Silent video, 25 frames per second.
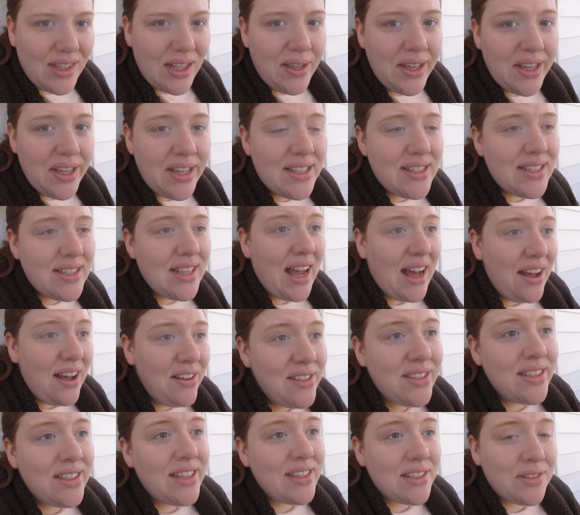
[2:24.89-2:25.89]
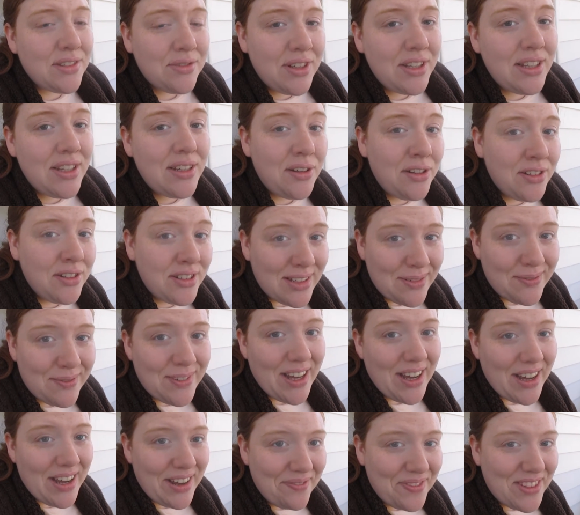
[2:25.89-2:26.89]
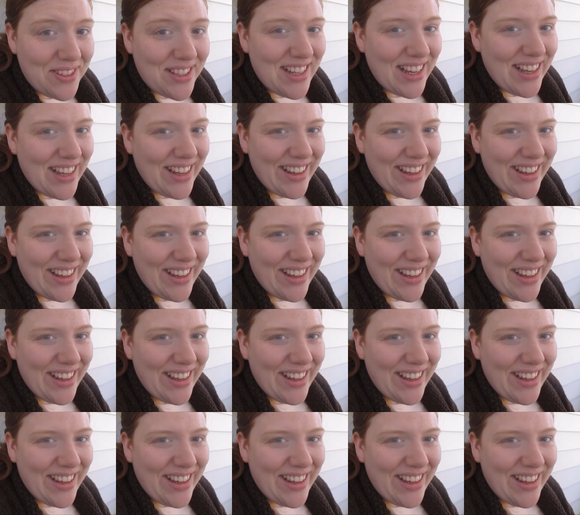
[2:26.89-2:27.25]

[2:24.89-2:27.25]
because the house gets really old sometimes.